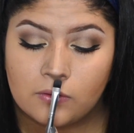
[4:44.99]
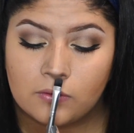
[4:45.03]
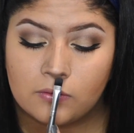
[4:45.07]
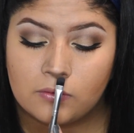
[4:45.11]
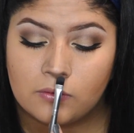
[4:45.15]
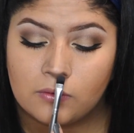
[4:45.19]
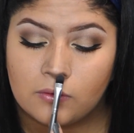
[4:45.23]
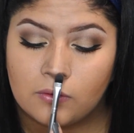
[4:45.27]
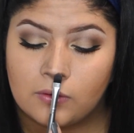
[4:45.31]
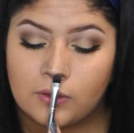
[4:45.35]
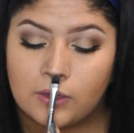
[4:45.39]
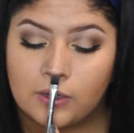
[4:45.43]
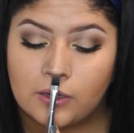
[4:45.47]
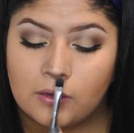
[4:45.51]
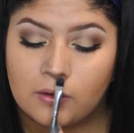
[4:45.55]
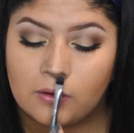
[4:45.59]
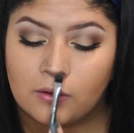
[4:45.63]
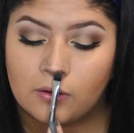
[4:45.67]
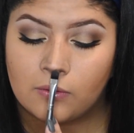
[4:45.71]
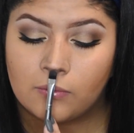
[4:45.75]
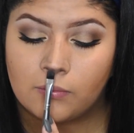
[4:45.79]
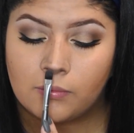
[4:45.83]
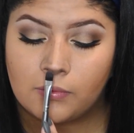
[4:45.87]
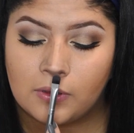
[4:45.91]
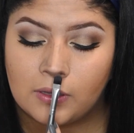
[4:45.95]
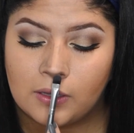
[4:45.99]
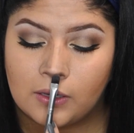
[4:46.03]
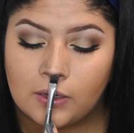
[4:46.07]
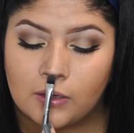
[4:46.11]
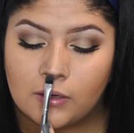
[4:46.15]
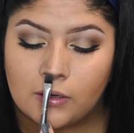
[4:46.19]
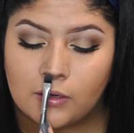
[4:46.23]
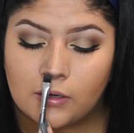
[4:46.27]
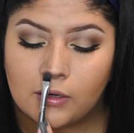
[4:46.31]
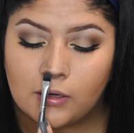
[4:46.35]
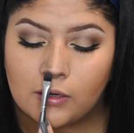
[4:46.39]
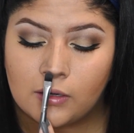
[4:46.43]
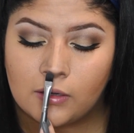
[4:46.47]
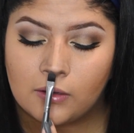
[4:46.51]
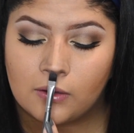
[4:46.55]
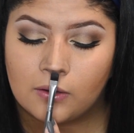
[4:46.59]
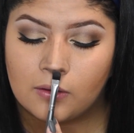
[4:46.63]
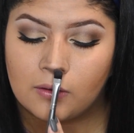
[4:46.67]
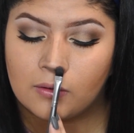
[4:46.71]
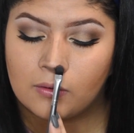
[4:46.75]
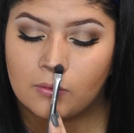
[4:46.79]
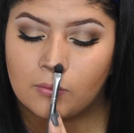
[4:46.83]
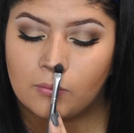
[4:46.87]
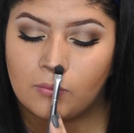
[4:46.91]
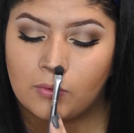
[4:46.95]
So like you're applying it, kind of
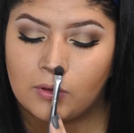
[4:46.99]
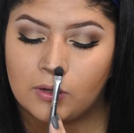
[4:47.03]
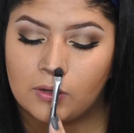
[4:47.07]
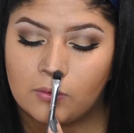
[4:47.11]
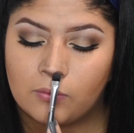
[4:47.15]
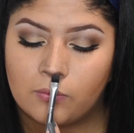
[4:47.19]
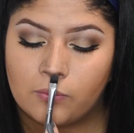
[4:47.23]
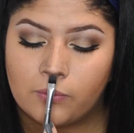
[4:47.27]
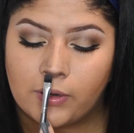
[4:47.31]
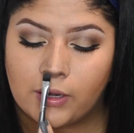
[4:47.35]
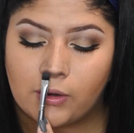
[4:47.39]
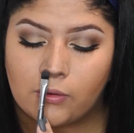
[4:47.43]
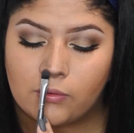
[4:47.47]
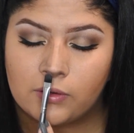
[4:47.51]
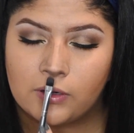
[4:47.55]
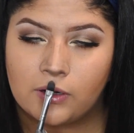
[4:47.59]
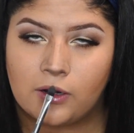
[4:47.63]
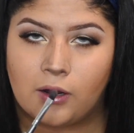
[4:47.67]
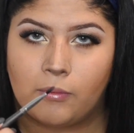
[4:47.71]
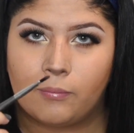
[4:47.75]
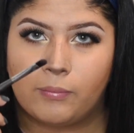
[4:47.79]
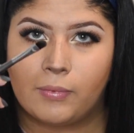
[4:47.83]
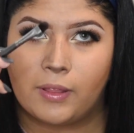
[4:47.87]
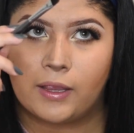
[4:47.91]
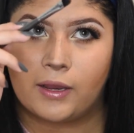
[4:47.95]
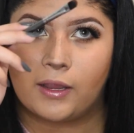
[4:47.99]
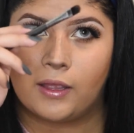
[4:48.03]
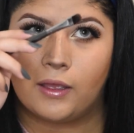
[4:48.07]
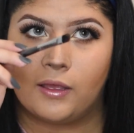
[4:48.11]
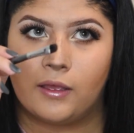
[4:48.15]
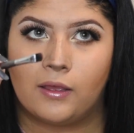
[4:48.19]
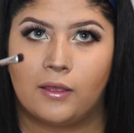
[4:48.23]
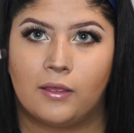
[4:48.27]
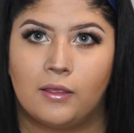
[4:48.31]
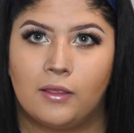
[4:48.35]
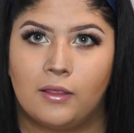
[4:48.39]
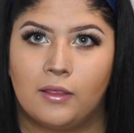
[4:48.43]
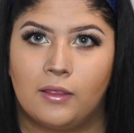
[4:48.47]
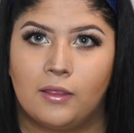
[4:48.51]
want to round it up like what